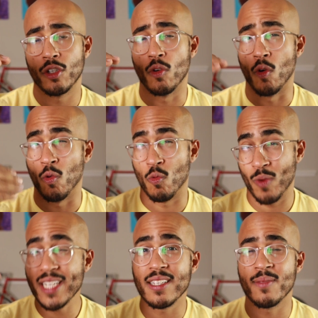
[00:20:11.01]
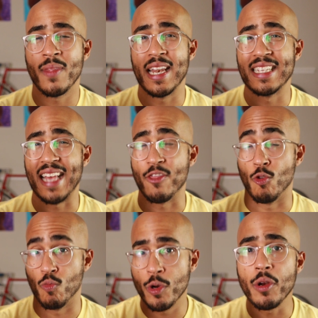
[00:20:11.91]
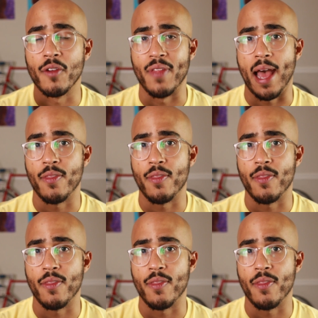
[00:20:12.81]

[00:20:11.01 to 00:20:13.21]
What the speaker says: or racism that is at the root of that.